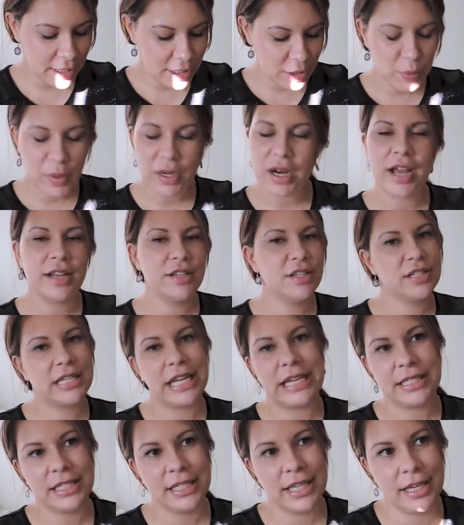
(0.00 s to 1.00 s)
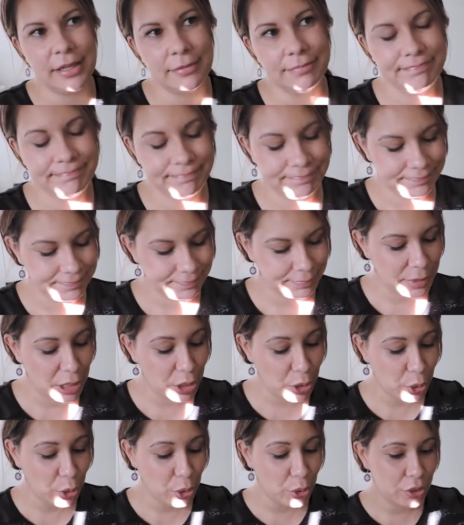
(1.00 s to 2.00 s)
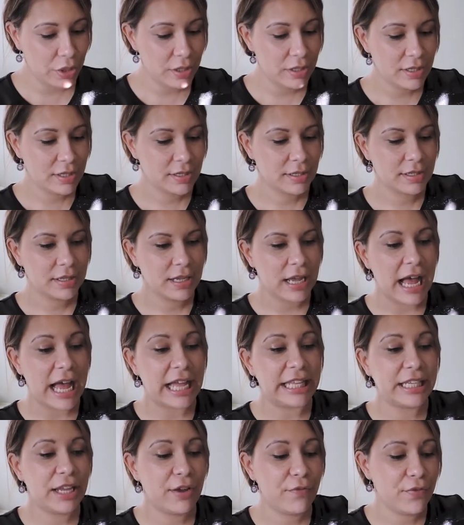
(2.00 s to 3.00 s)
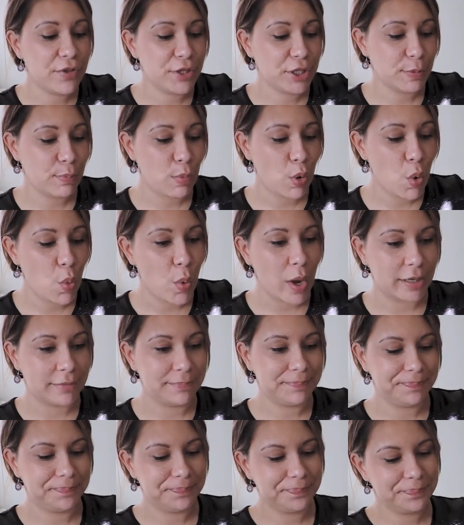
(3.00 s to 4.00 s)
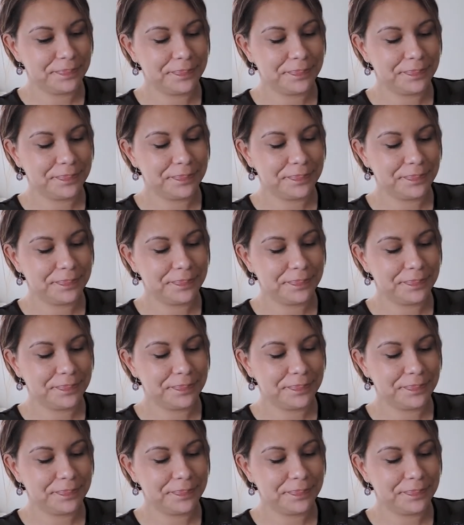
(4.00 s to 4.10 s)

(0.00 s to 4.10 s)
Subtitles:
this one I just had to get because I love the small one.